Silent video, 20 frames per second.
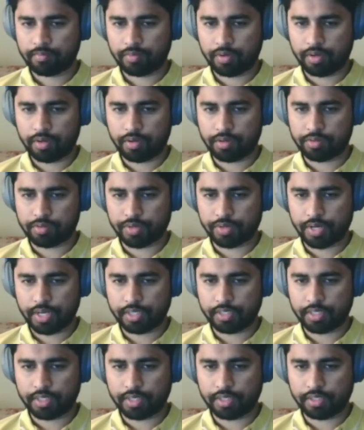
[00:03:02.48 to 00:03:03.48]
or
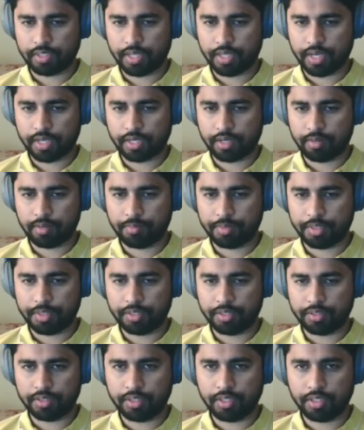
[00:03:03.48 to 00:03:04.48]
rather the angle
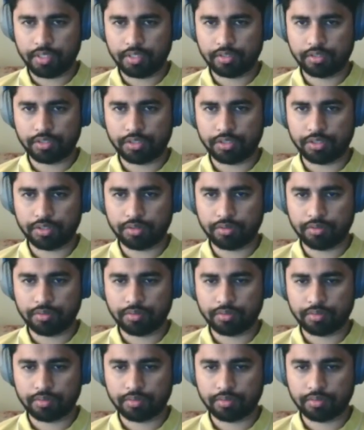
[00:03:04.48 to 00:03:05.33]
between these two,